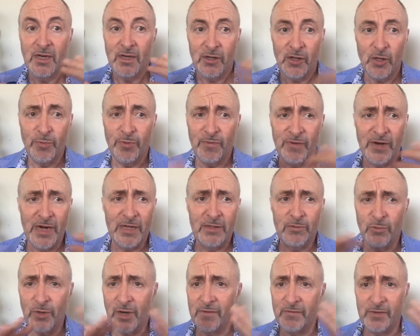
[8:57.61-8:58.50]
you provide
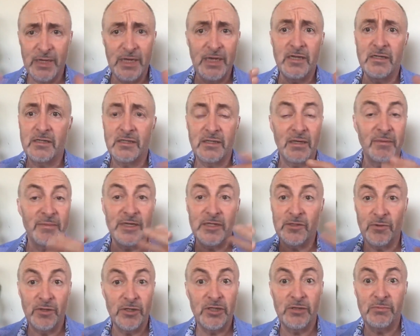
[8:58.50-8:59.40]
whatever it is, and that makes
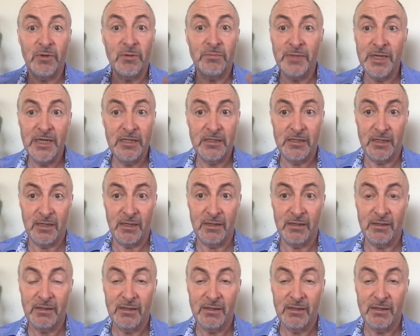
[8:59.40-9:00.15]
the relationship amazing.